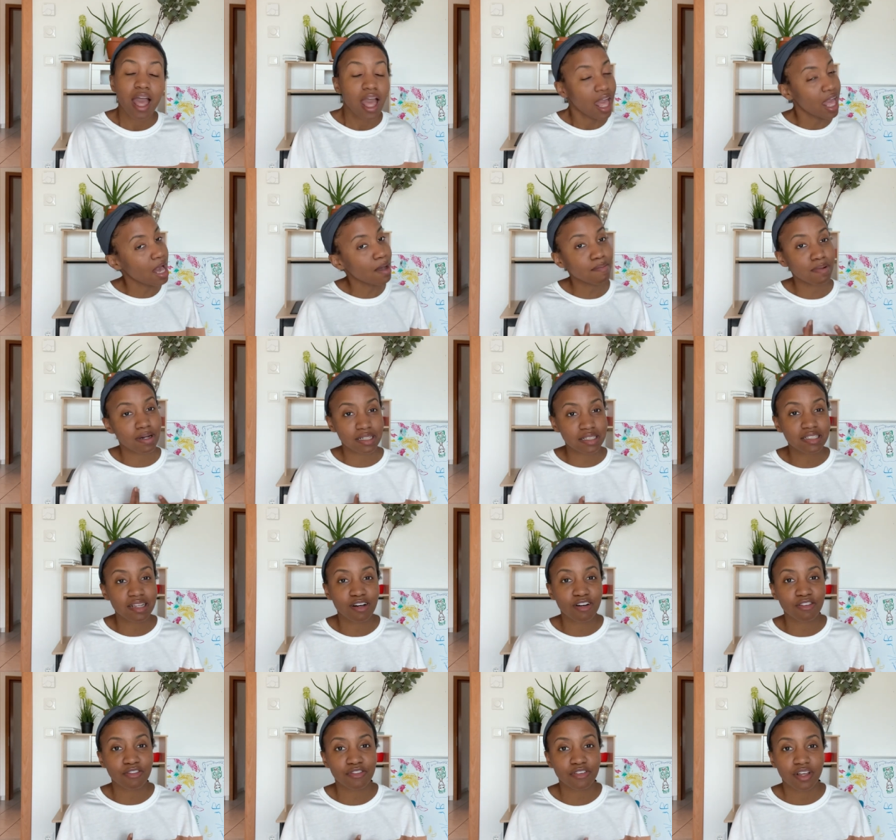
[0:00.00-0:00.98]
and
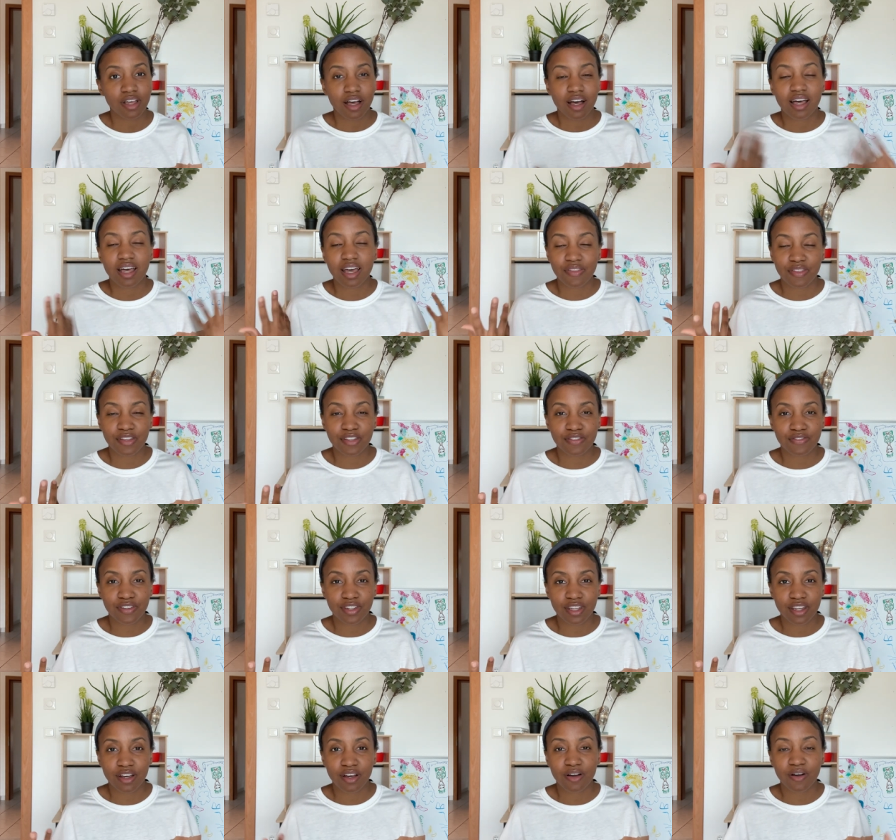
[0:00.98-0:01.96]
myself in this
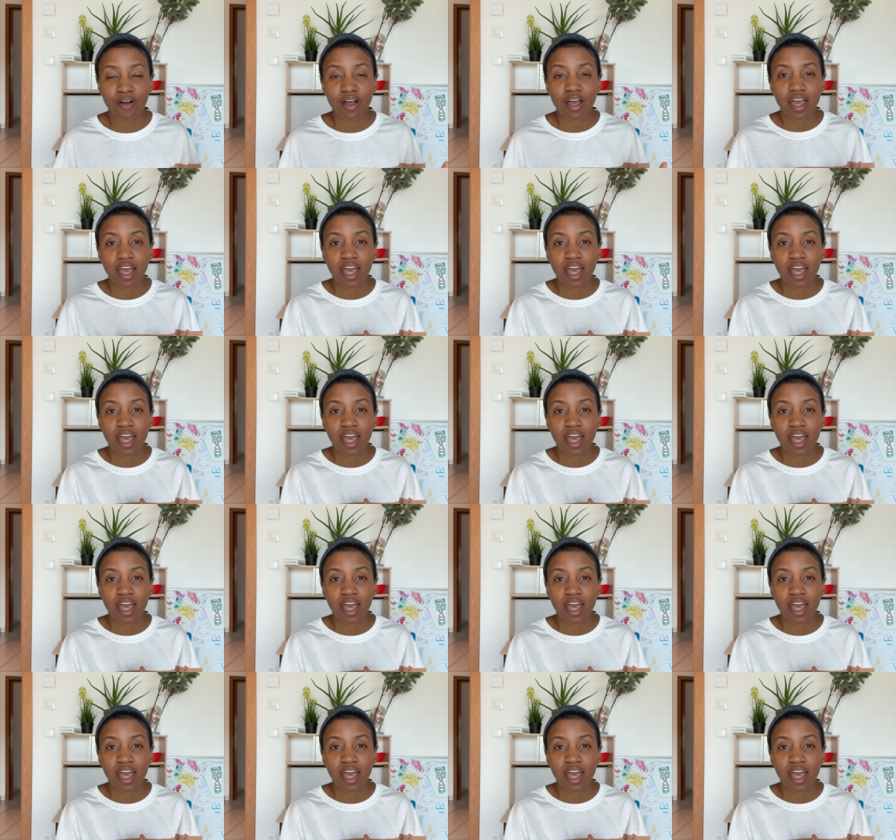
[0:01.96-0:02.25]
video